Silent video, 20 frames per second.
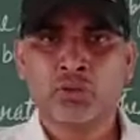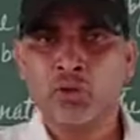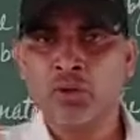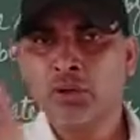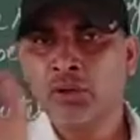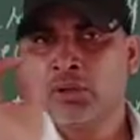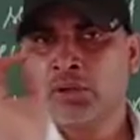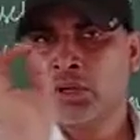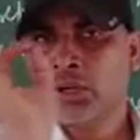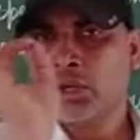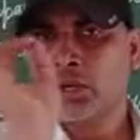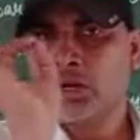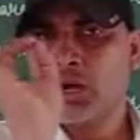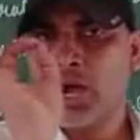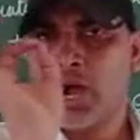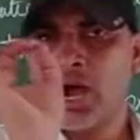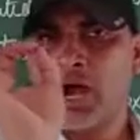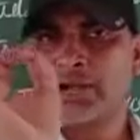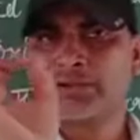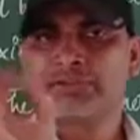
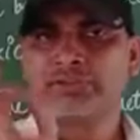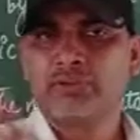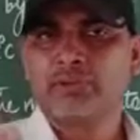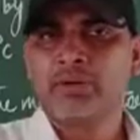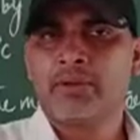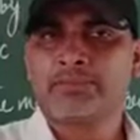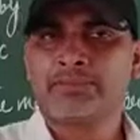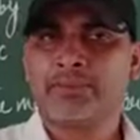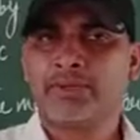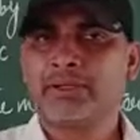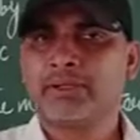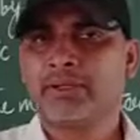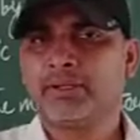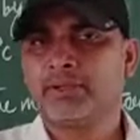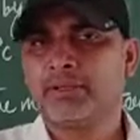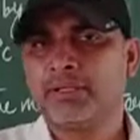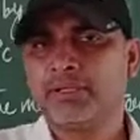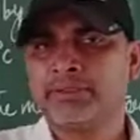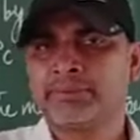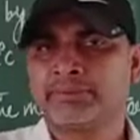So archaeonephric
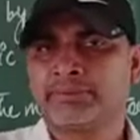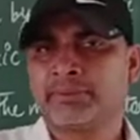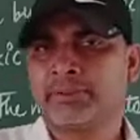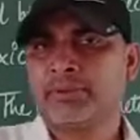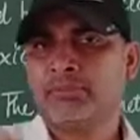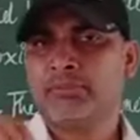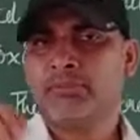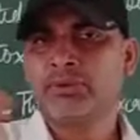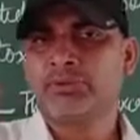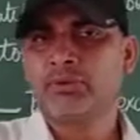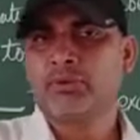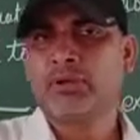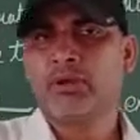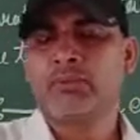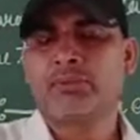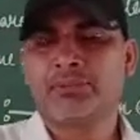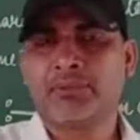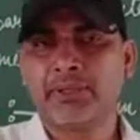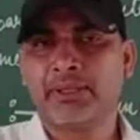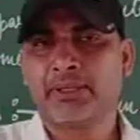kidneys,
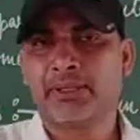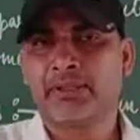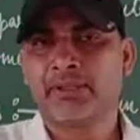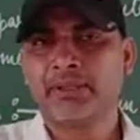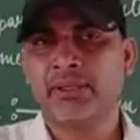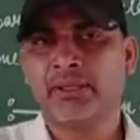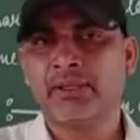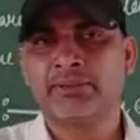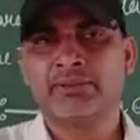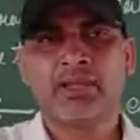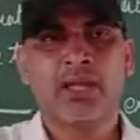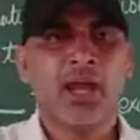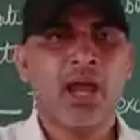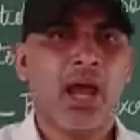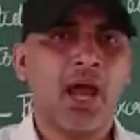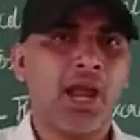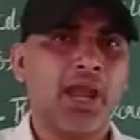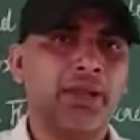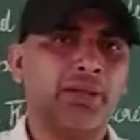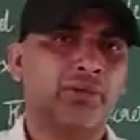mesonephric kidneys,
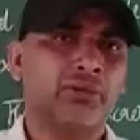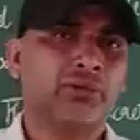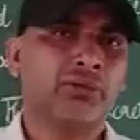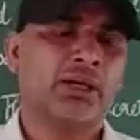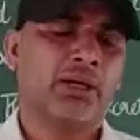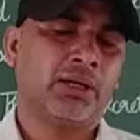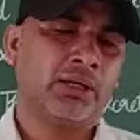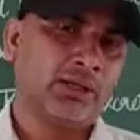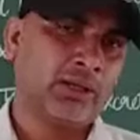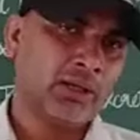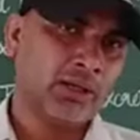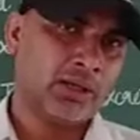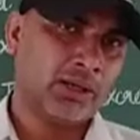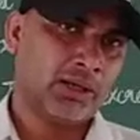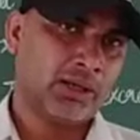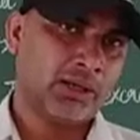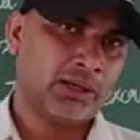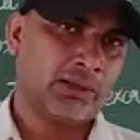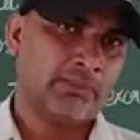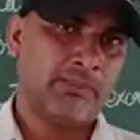and to the
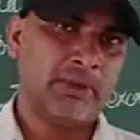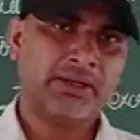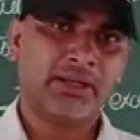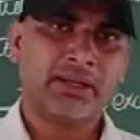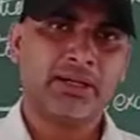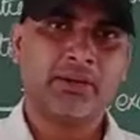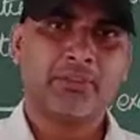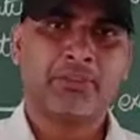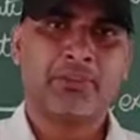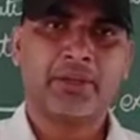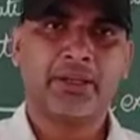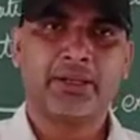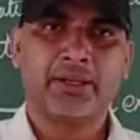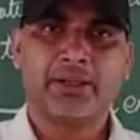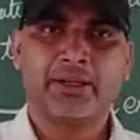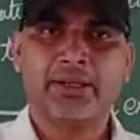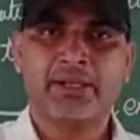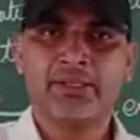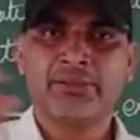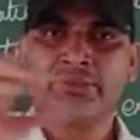metanephric
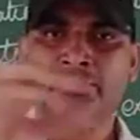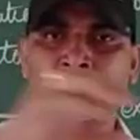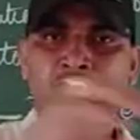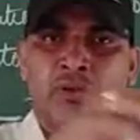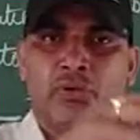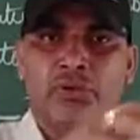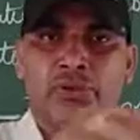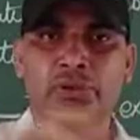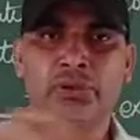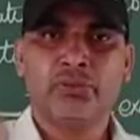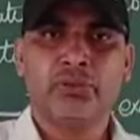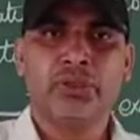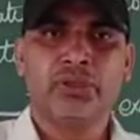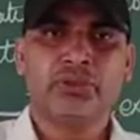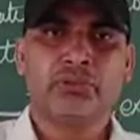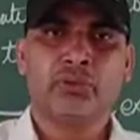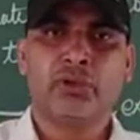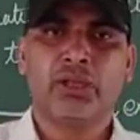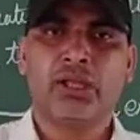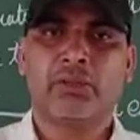kidneys
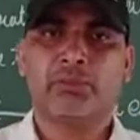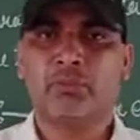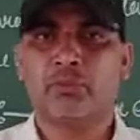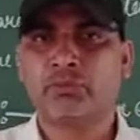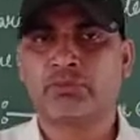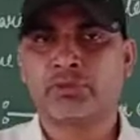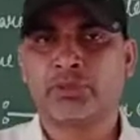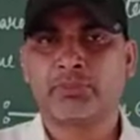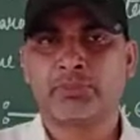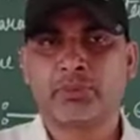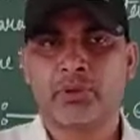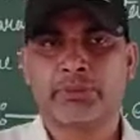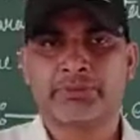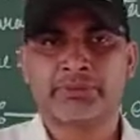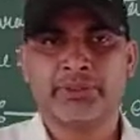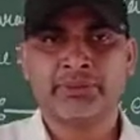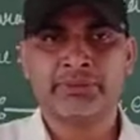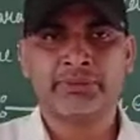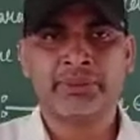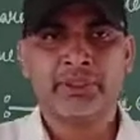during the evolution
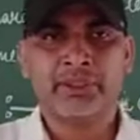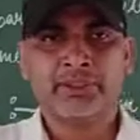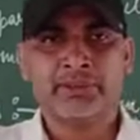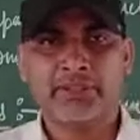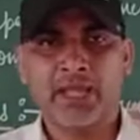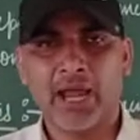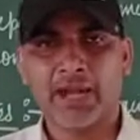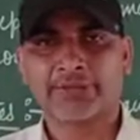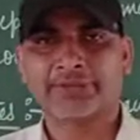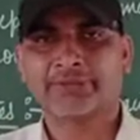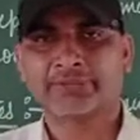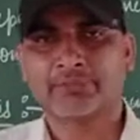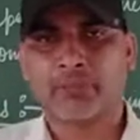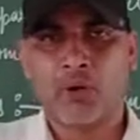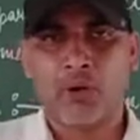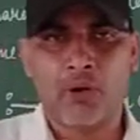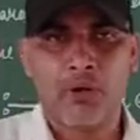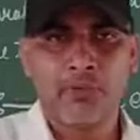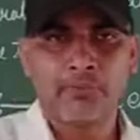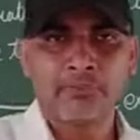process that
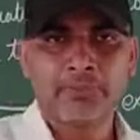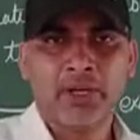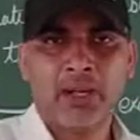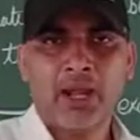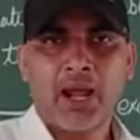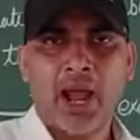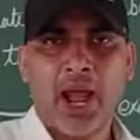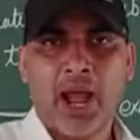form